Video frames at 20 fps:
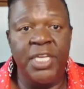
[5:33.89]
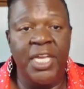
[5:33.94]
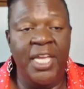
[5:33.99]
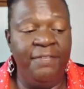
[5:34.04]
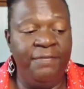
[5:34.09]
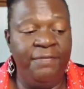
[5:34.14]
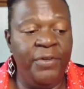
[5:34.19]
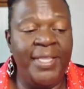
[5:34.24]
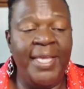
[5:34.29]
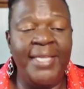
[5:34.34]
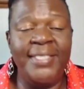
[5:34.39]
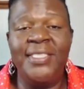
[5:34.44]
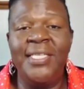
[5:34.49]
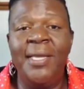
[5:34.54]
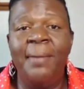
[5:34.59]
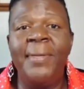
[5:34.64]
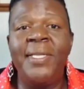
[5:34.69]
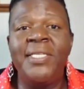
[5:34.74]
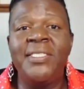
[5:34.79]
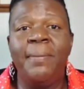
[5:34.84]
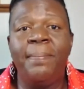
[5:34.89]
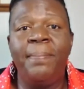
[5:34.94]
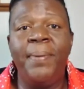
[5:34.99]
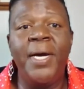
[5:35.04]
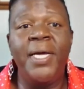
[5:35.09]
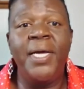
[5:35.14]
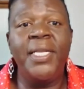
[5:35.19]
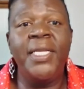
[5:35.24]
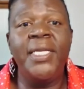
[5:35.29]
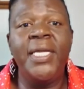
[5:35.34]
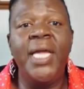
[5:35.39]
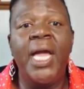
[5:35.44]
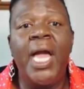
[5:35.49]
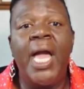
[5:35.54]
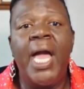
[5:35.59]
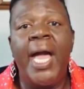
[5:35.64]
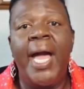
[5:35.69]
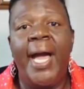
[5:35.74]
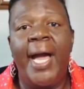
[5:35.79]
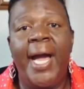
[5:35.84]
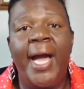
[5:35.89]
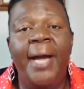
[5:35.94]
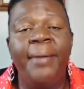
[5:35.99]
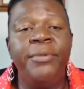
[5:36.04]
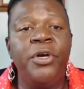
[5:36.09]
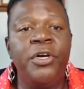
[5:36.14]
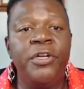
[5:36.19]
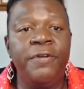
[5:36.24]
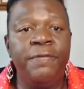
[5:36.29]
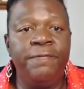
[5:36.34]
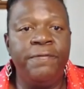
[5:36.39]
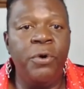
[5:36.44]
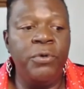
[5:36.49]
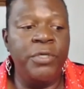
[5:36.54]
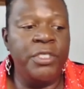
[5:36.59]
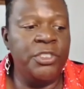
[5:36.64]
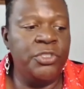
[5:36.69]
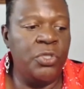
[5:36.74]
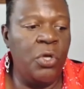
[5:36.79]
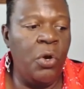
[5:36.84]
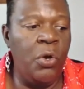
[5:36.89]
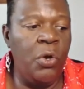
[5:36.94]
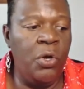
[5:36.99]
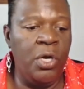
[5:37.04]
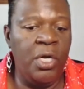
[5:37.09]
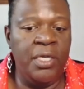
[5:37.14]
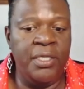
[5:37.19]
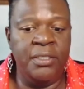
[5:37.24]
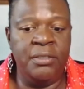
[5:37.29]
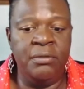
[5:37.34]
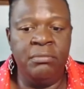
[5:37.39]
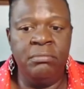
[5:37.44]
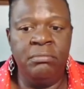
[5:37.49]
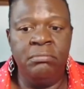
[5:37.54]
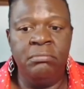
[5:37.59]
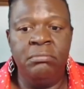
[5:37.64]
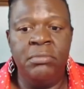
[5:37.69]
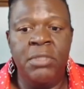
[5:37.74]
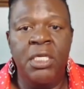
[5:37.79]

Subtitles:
And for that 10 minutes of putting, I'm going to focus on